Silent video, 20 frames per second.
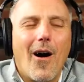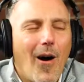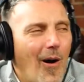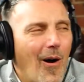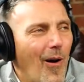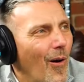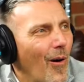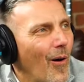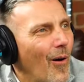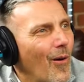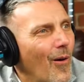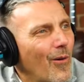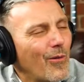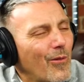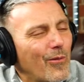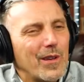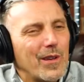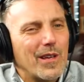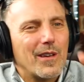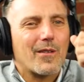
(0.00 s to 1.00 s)

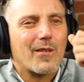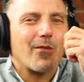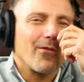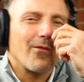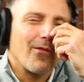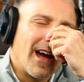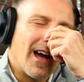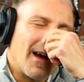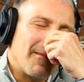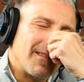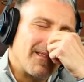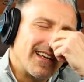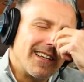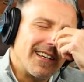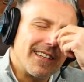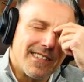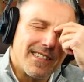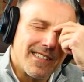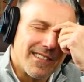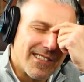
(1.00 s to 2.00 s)
Holy crap.
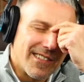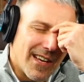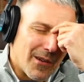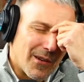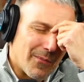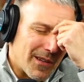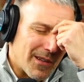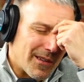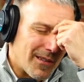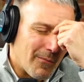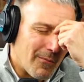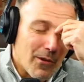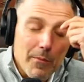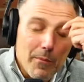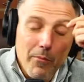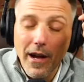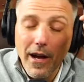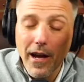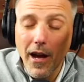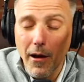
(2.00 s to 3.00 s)
Ladies and gentlemen,
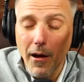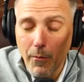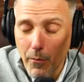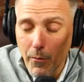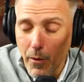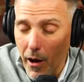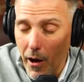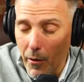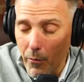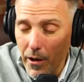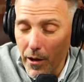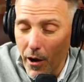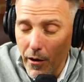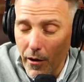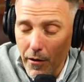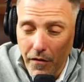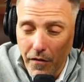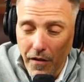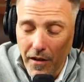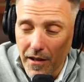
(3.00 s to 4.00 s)
replay on uh,
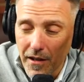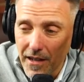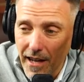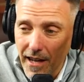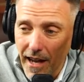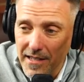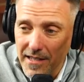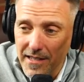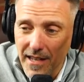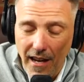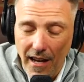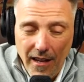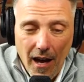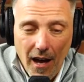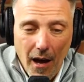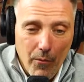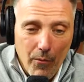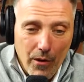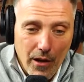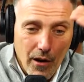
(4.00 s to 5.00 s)

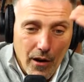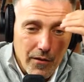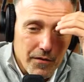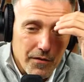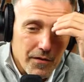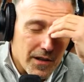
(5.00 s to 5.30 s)
weareinfinityx.com, we are